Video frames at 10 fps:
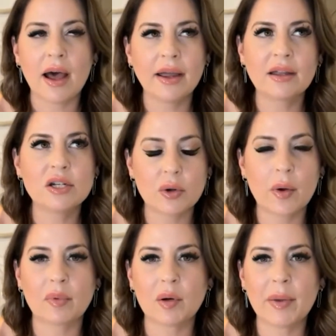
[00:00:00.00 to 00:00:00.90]
I can show
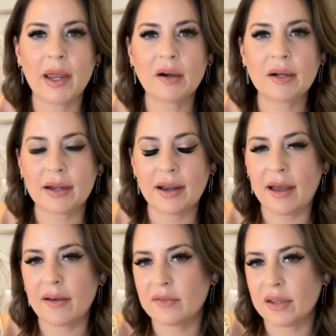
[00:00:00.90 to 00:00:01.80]
up prepared and
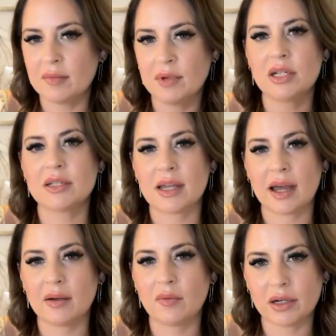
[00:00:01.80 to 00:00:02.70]
have images
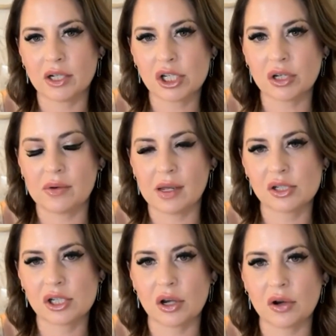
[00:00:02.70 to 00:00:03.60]
that I want to shoot
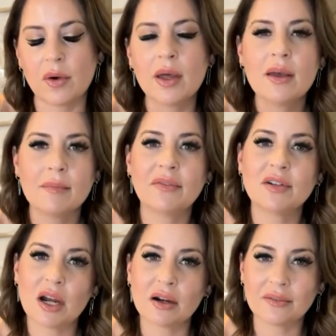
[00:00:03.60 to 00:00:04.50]
and show my
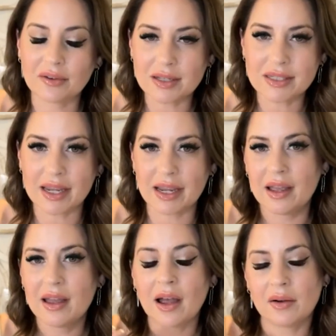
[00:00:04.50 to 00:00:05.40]
photographer and say,